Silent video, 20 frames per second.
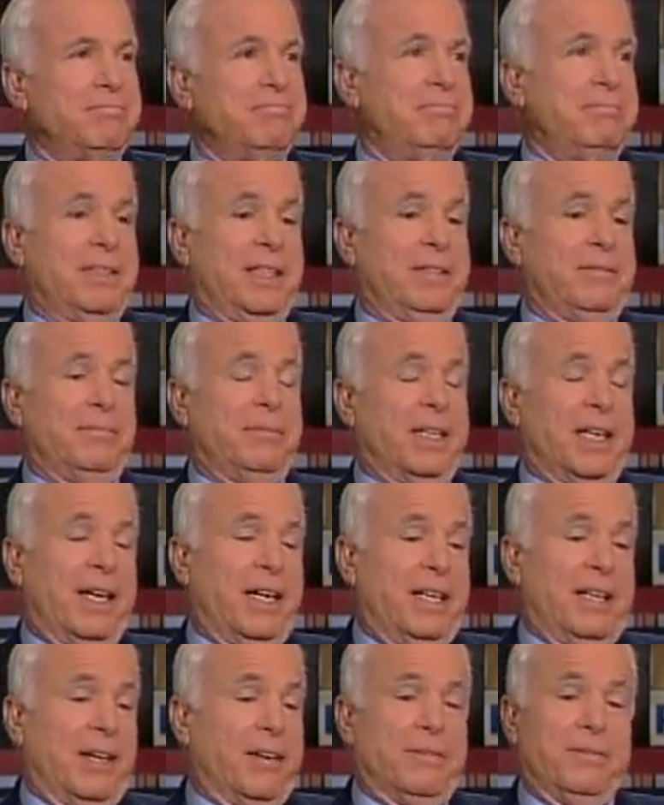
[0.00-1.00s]
And
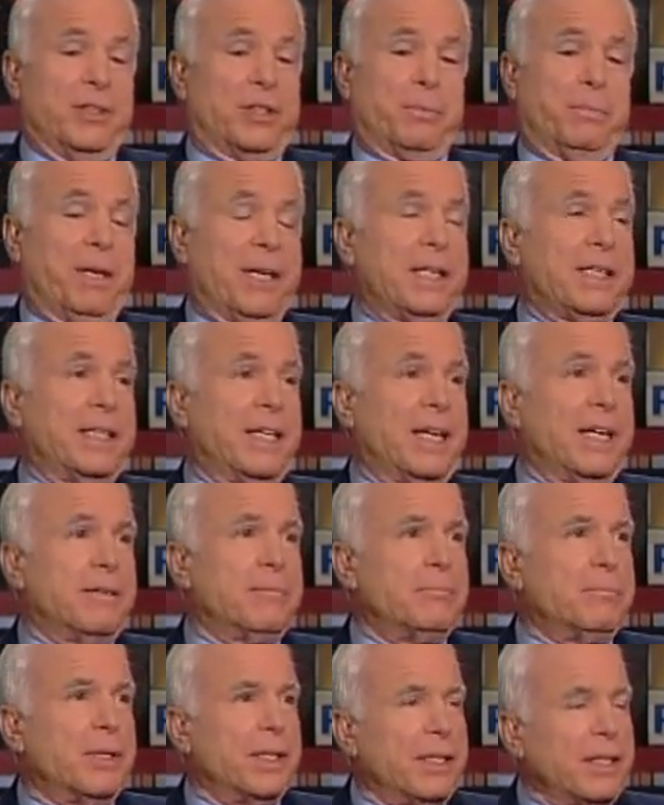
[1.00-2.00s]
I respect that,
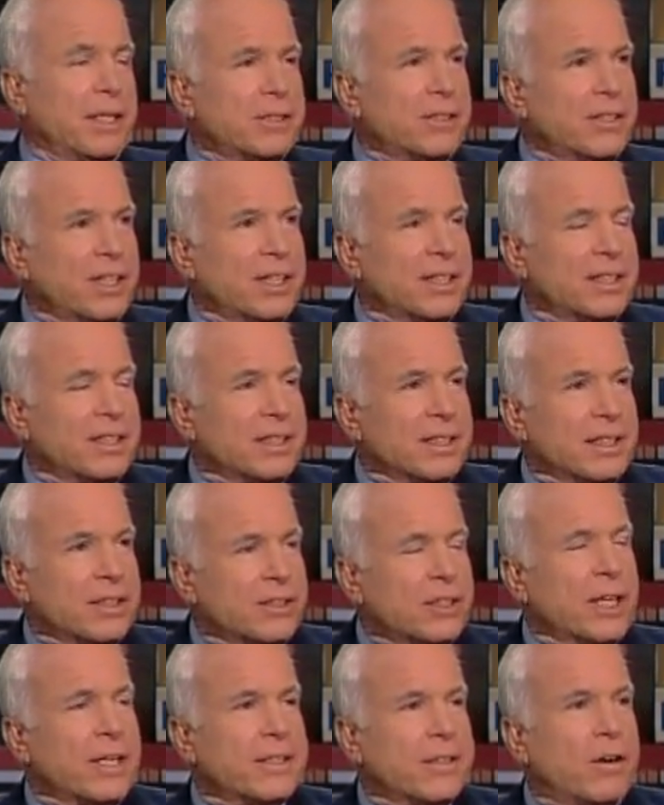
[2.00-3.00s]
but let's
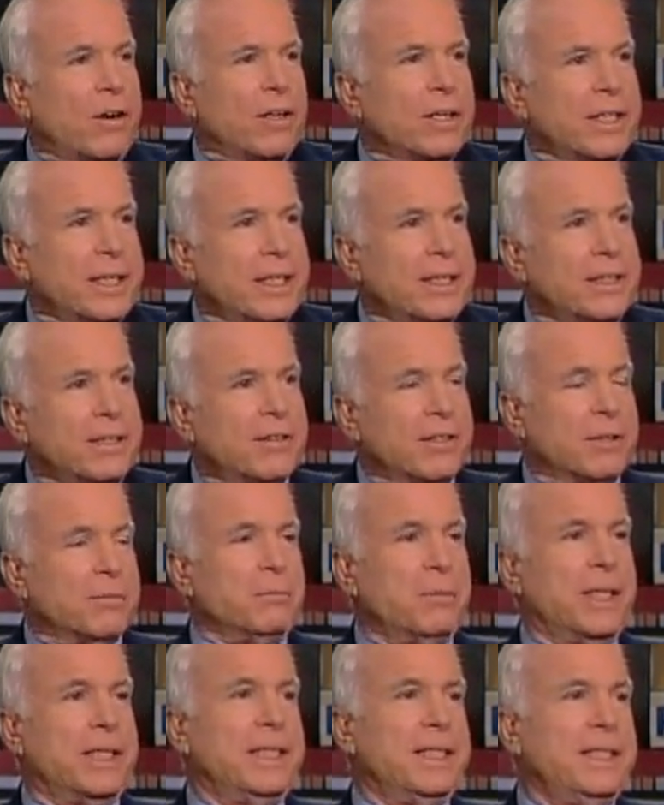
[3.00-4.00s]
not call it anything
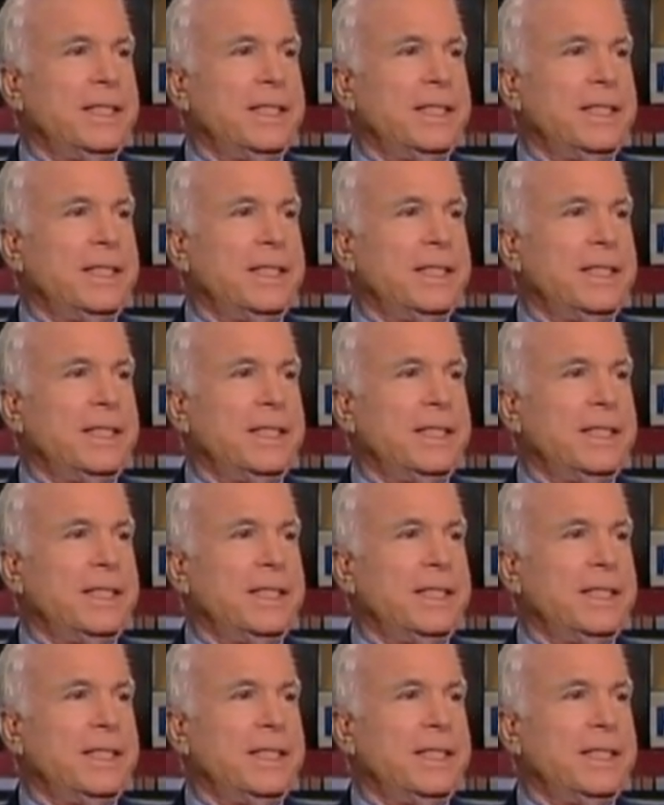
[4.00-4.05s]
but it